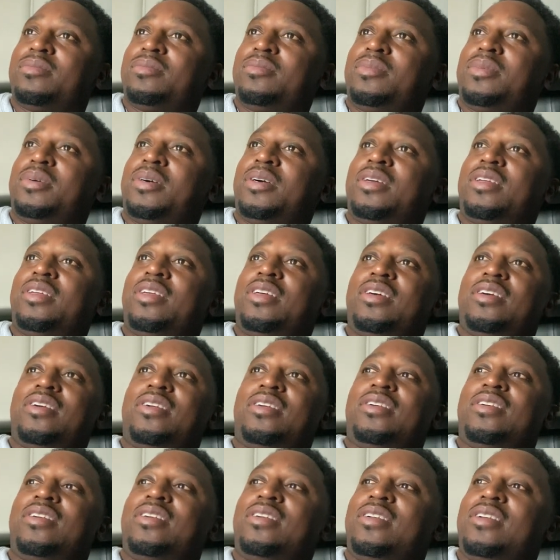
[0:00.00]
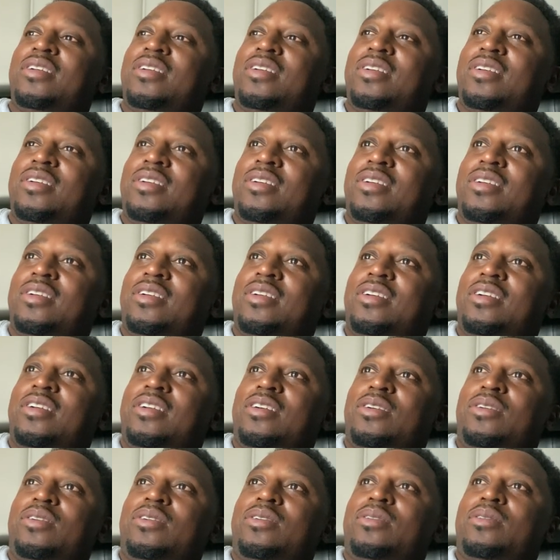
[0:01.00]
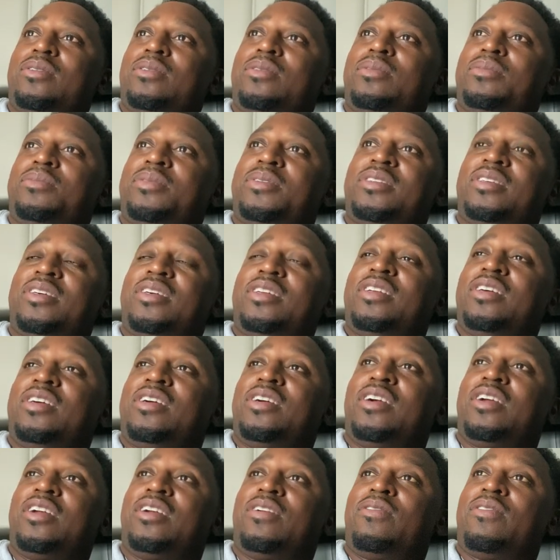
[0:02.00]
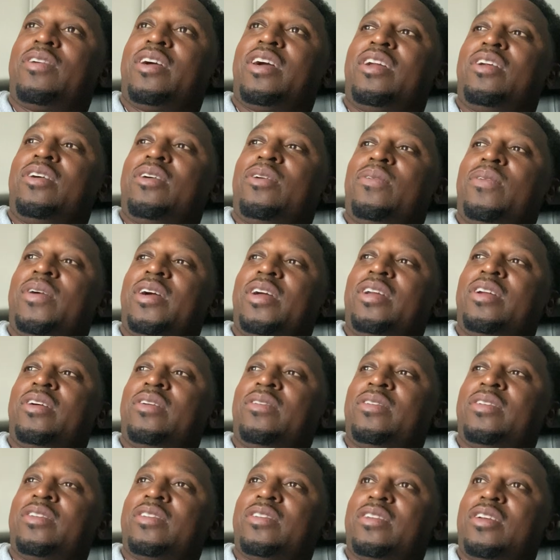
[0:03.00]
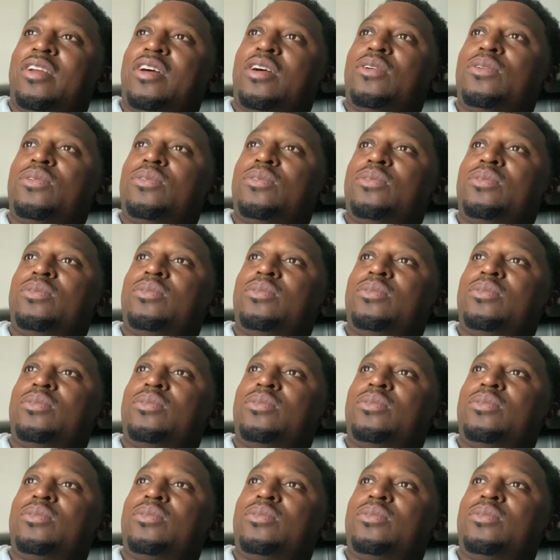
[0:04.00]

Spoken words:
But yeah, I'm sitting here in Laredo waiting on this load.